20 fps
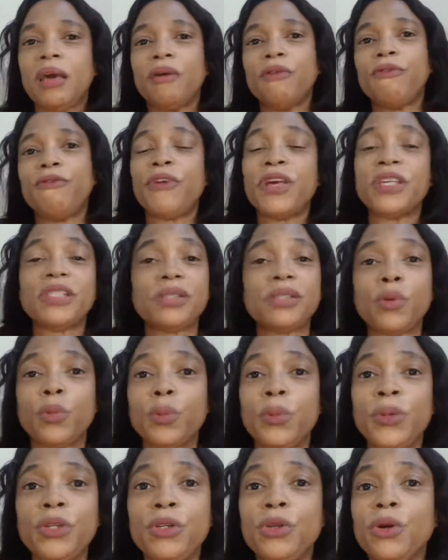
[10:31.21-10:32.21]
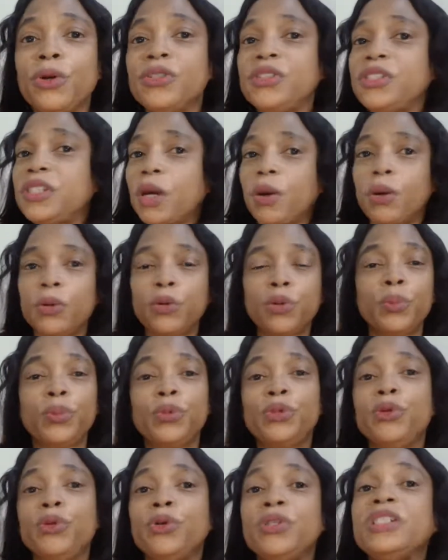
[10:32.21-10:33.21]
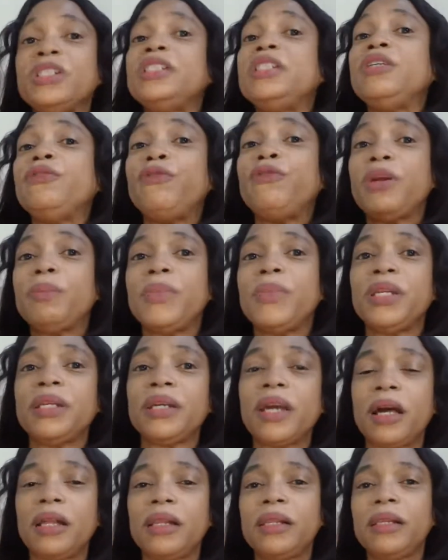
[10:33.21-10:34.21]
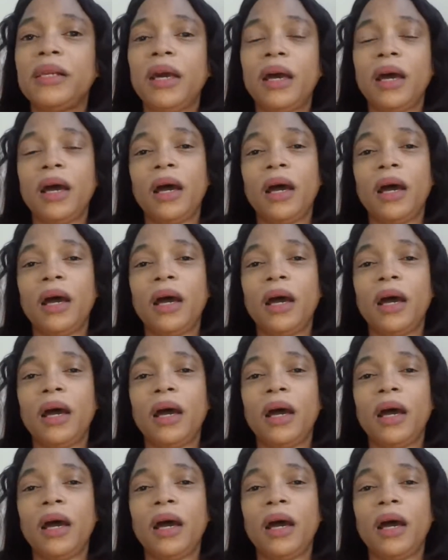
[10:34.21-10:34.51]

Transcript: first opinion, second opinion in different medical,